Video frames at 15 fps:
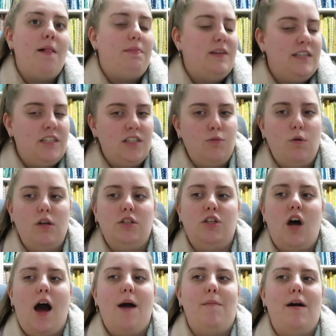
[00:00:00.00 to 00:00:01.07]
This is what
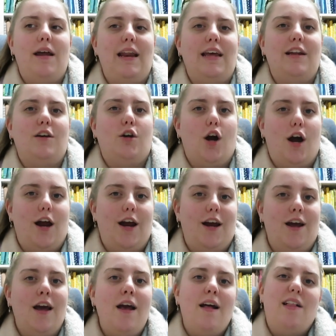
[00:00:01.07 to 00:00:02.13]
time I need to go.